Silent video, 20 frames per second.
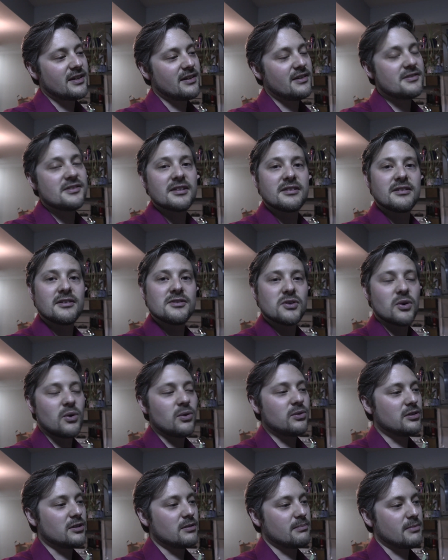And I was like, there's a
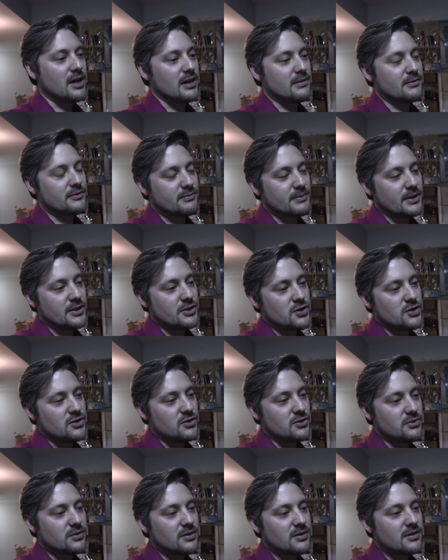hole in the bottom of my
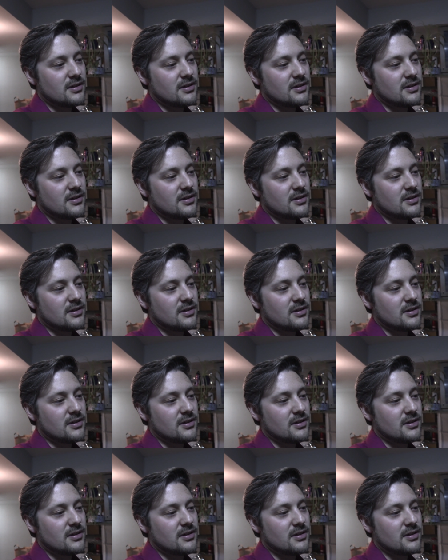shoe.